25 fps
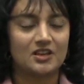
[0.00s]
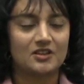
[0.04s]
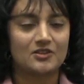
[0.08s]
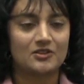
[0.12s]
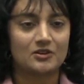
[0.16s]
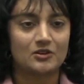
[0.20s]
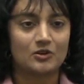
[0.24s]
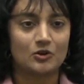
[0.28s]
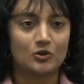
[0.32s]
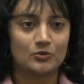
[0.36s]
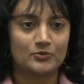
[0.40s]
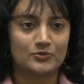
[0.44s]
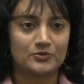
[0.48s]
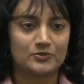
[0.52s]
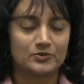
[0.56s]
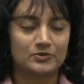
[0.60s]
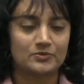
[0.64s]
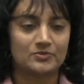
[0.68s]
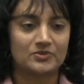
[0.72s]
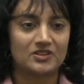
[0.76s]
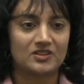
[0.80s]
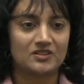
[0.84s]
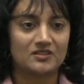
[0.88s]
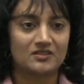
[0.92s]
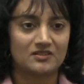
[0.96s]
the hopes
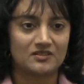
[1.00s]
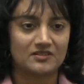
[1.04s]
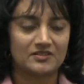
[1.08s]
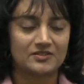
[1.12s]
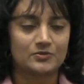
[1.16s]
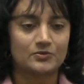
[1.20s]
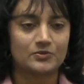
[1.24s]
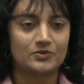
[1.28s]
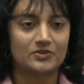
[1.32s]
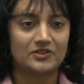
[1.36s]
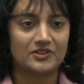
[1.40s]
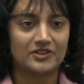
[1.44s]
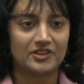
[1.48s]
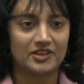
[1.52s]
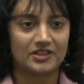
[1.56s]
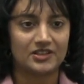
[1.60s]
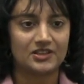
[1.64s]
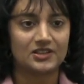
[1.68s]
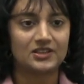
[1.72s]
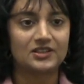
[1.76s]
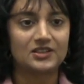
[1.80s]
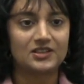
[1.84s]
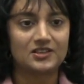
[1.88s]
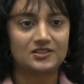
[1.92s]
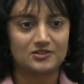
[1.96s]
would be this will
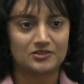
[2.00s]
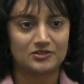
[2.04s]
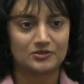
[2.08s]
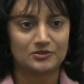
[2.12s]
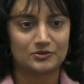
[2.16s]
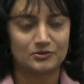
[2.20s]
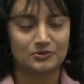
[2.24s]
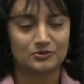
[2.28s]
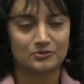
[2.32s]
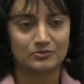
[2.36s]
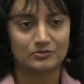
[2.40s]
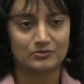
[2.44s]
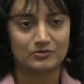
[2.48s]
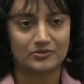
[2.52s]
then lead to